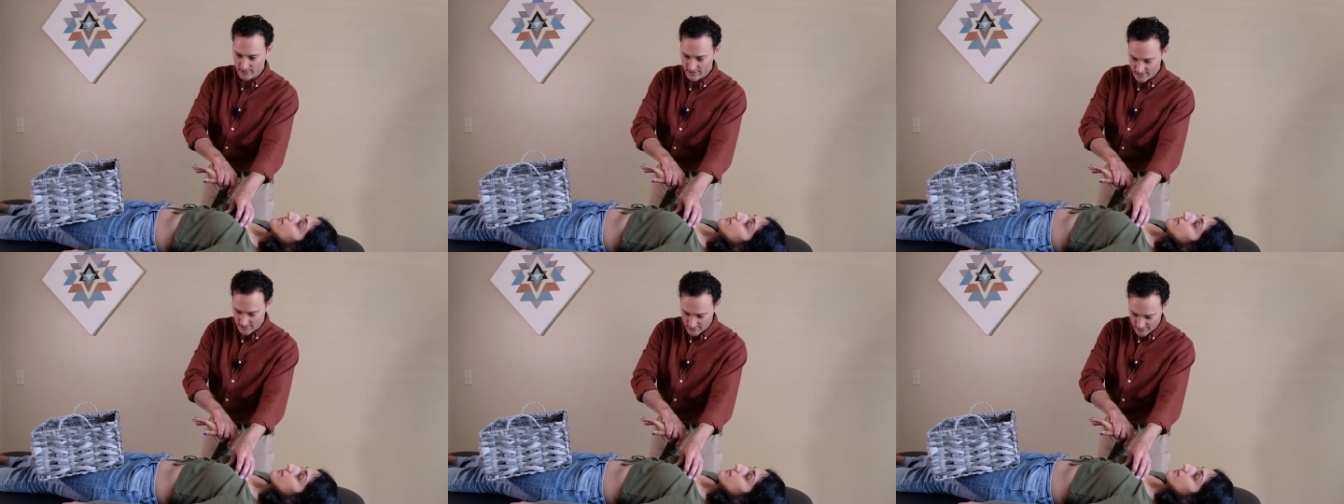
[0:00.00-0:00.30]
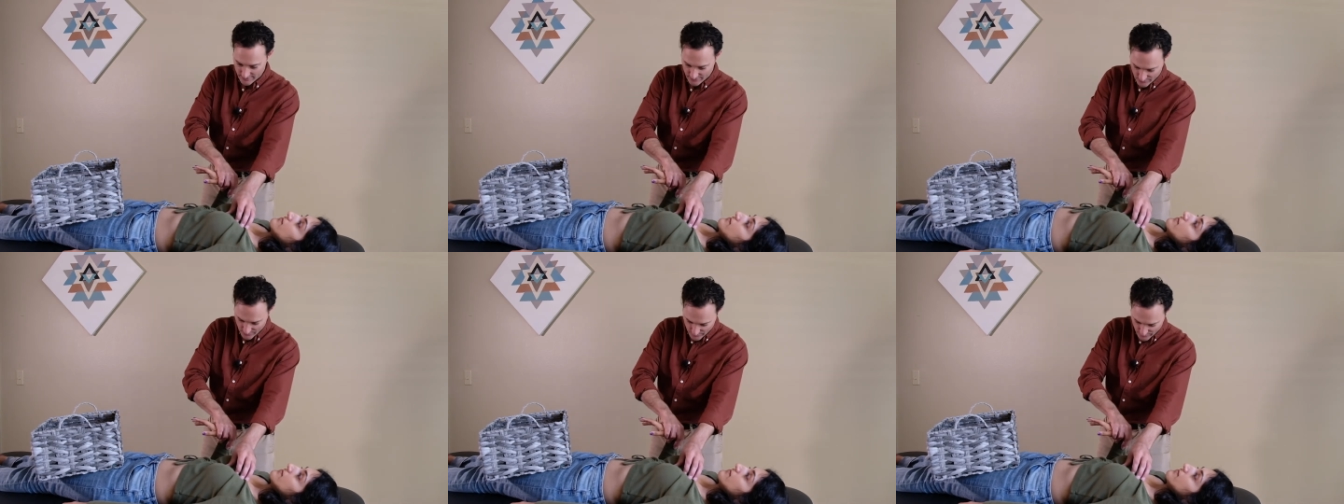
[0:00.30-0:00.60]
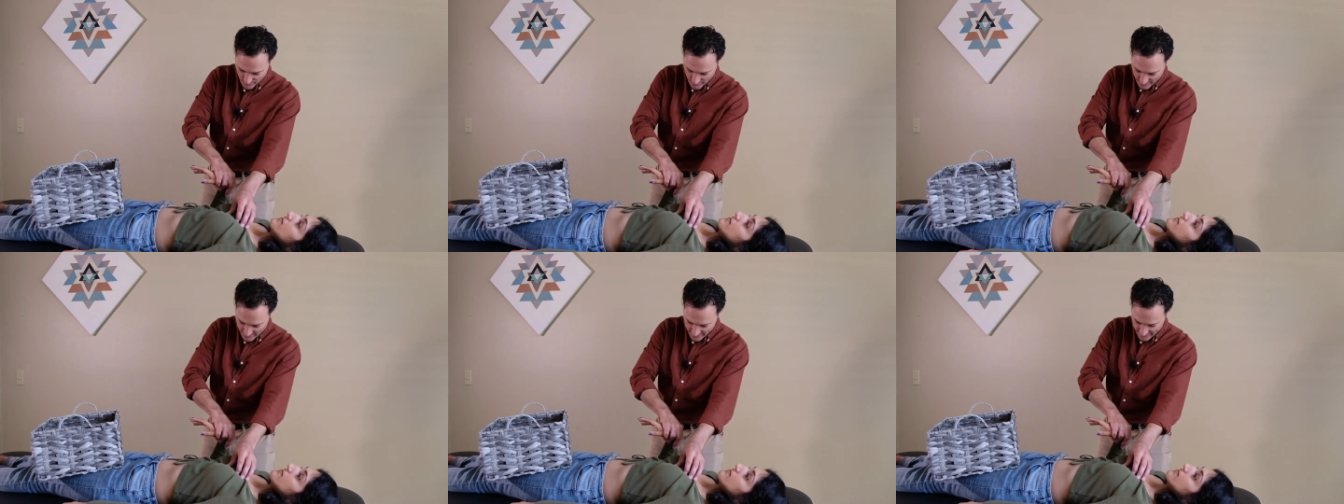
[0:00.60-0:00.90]
it on her
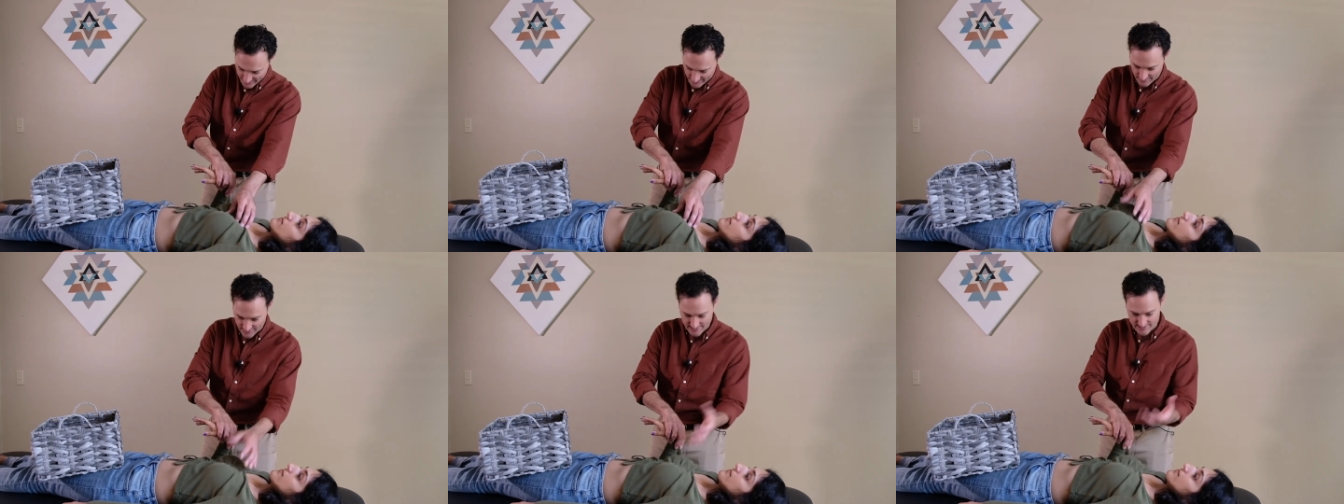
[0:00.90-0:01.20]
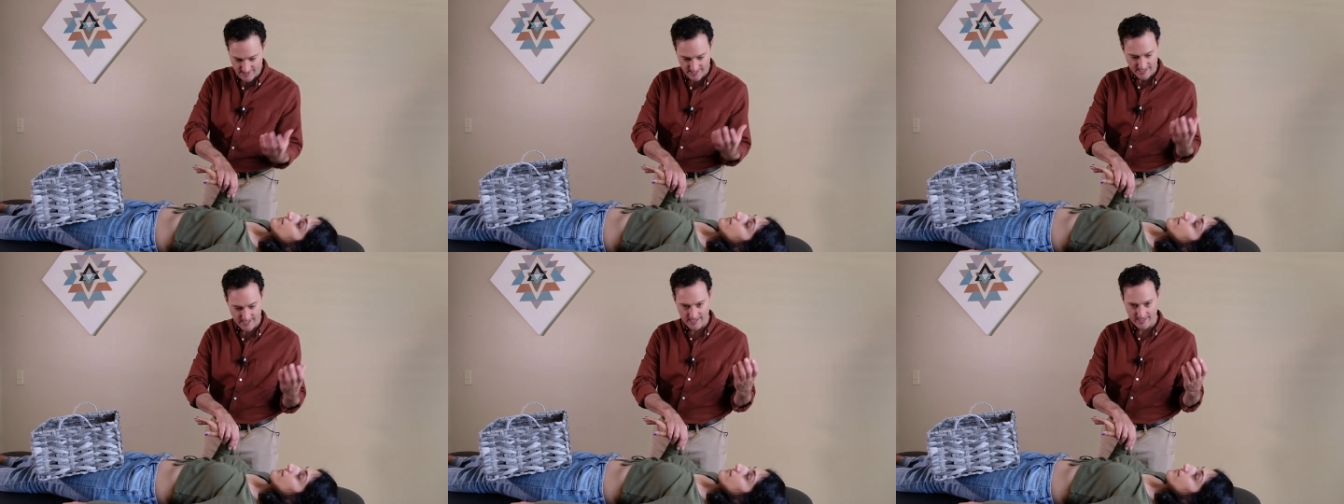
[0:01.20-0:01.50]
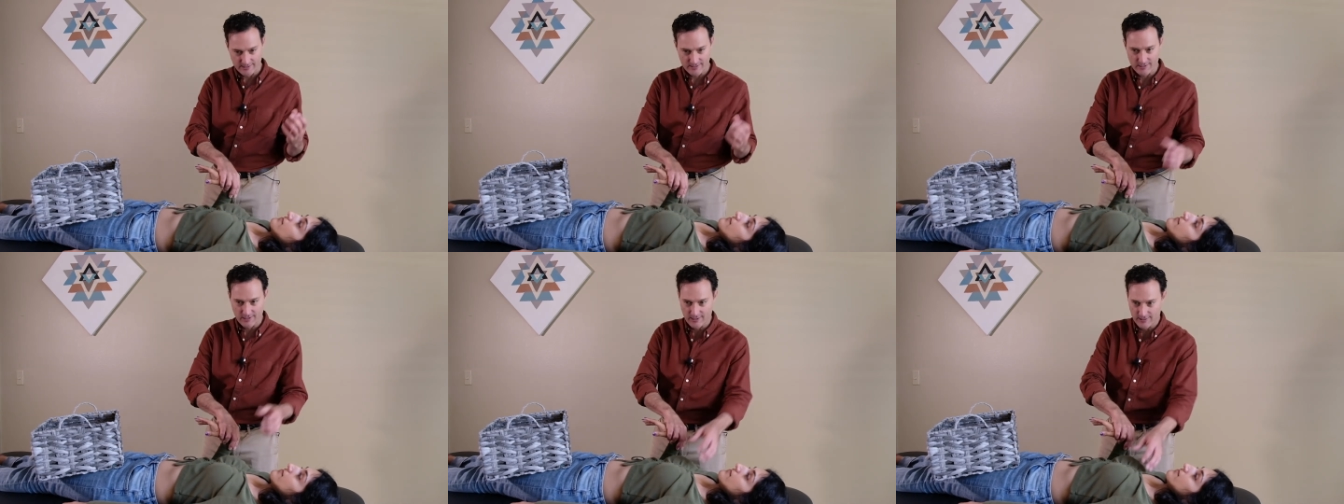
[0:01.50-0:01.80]
body, let's say I
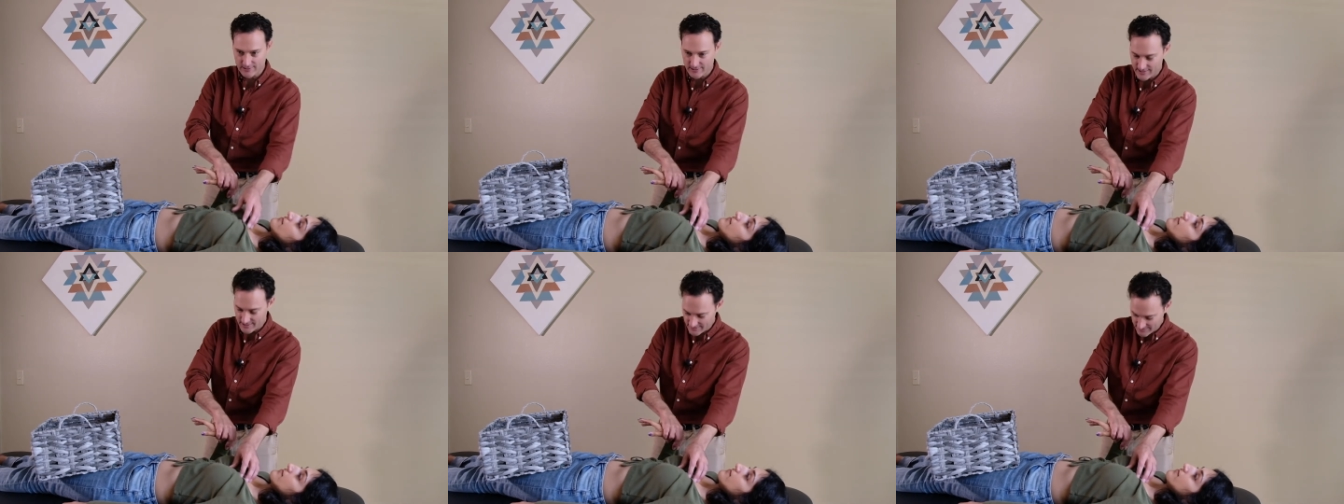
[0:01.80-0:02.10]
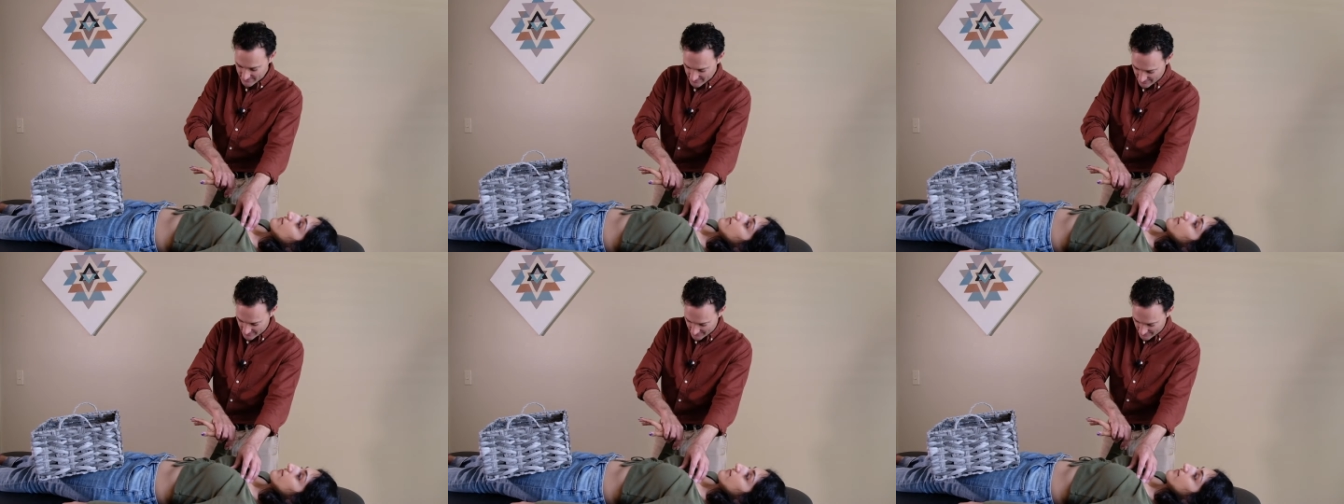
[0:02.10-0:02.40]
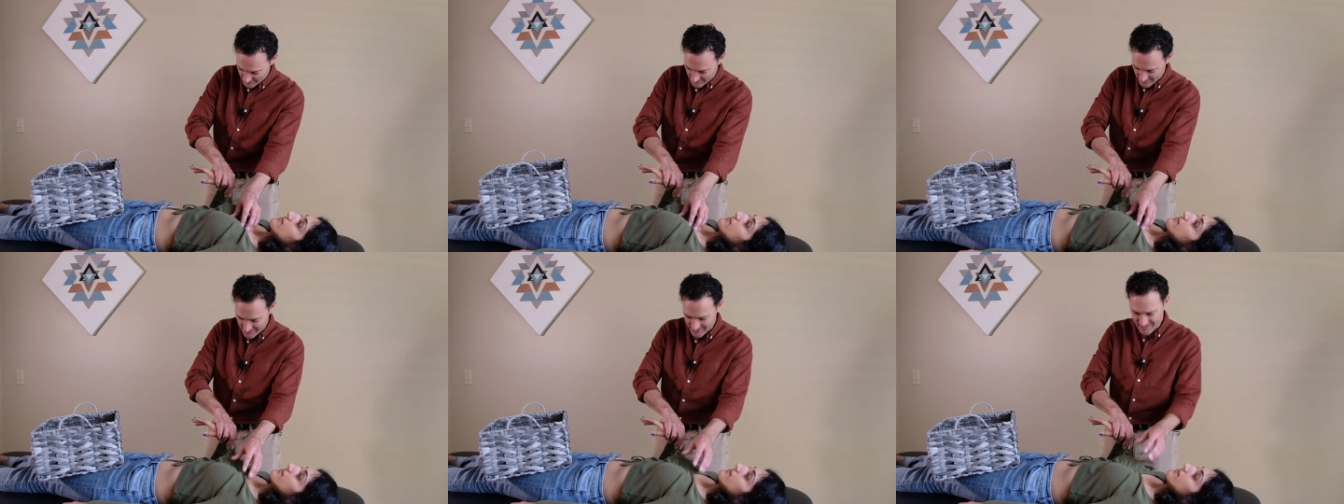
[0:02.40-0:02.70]
had car keys
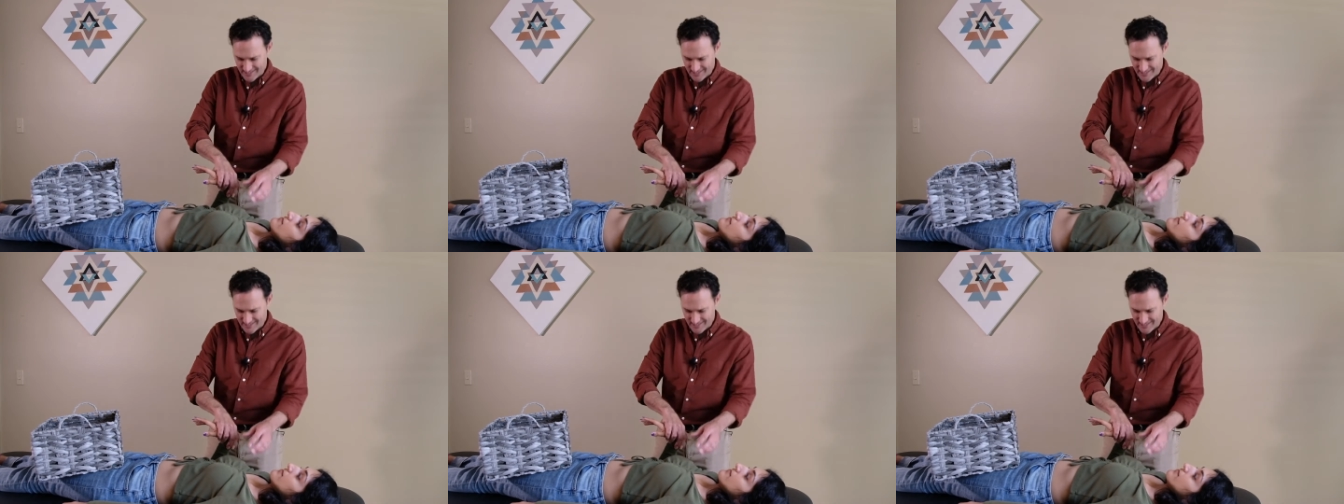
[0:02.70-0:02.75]
there,